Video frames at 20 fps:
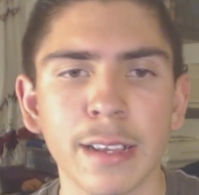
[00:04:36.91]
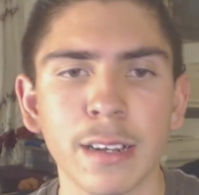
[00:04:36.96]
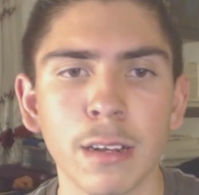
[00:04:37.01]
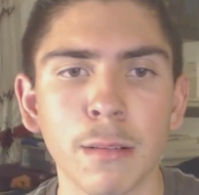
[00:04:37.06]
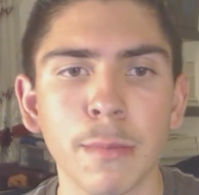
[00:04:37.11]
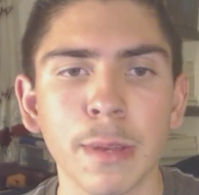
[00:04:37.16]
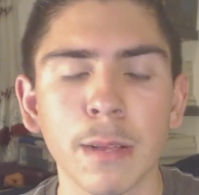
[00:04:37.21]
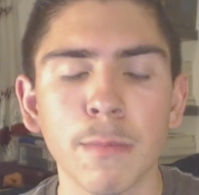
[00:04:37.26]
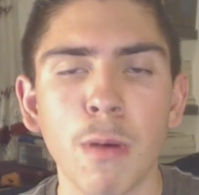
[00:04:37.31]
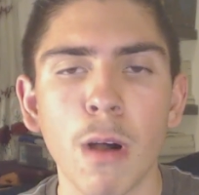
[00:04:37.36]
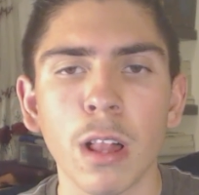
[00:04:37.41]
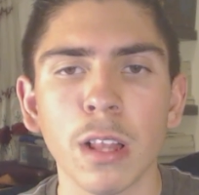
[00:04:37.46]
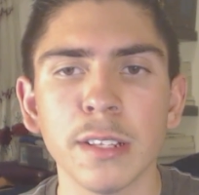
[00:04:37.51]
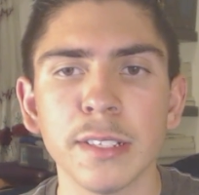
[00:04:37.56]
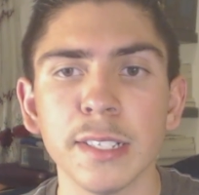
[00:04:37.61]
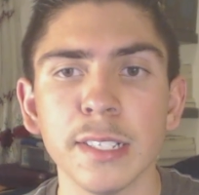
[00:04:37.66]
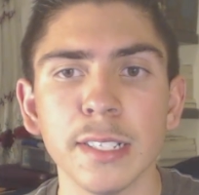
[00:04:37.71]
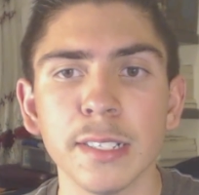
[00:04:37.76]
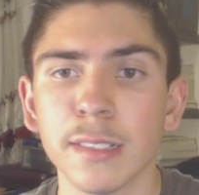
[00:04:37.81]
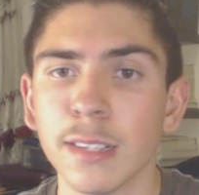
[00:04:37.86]
economic
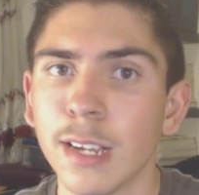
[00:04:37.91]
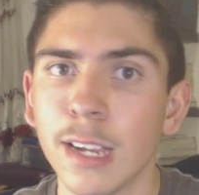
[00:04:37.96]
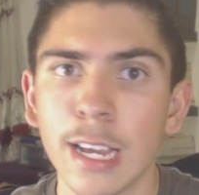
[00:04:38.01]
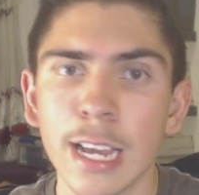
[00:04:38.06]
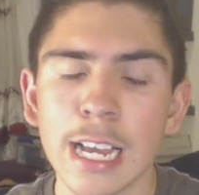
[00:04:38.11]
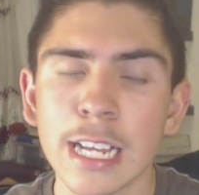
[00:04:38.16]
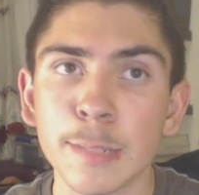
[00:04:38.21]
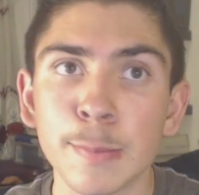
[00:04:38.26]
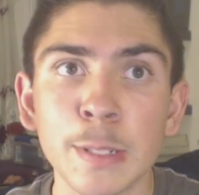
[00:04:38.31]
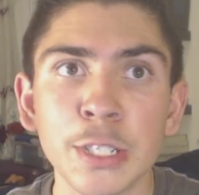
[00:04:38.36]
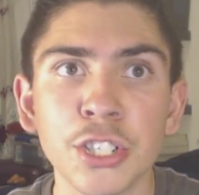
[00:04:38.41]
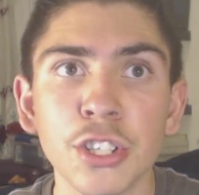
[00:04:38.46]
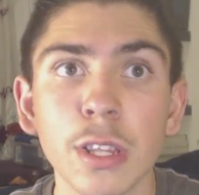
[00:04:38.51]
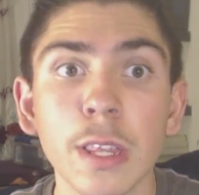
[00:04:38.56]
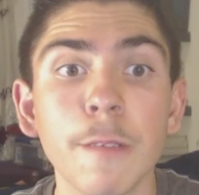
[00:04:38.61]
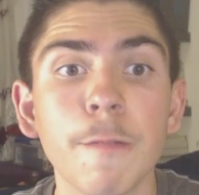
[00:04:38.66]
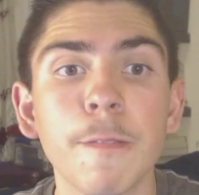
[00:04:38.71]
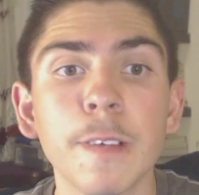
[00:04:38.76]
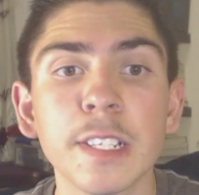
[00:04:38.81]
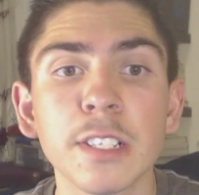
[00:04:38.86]
policies,
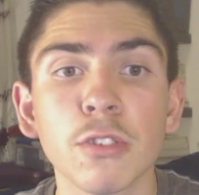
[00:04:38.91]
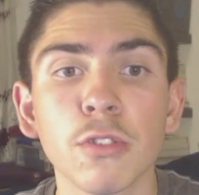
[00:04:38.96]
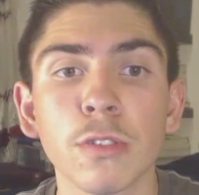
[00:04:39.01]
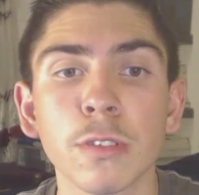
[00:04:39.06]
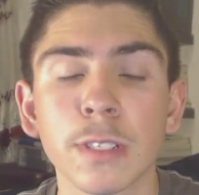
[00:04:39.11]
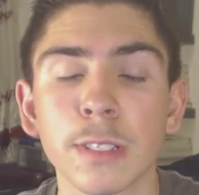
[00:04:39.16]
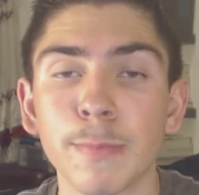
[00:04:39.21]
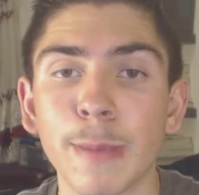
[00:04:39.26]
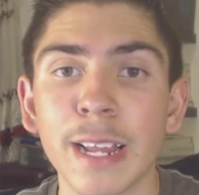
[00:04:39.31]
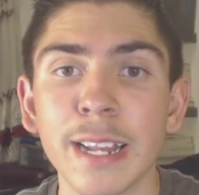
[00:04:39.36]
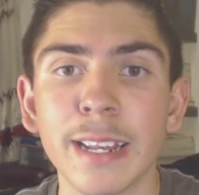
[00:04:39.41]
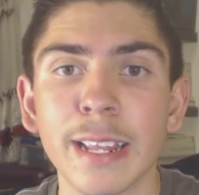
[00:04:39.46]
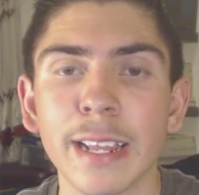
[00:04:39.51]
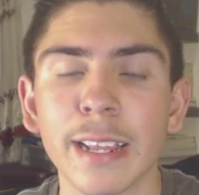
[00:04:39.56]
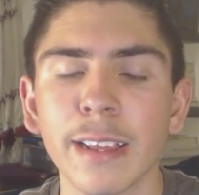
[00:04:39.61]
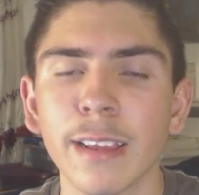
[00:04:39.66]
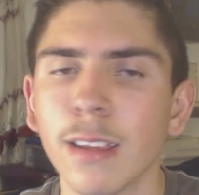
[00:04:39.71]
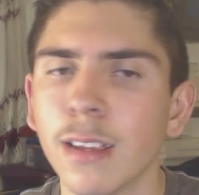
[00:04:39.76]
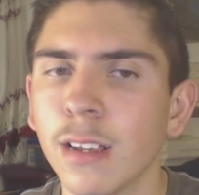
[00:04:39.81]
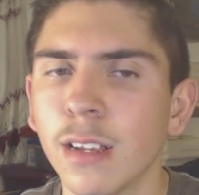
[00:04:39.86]
especially fiscal
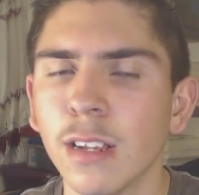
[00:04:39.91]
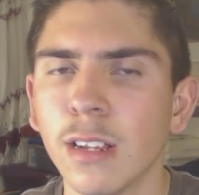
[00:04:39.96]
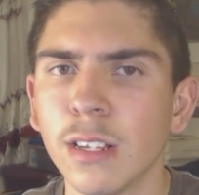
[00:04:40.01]
spending,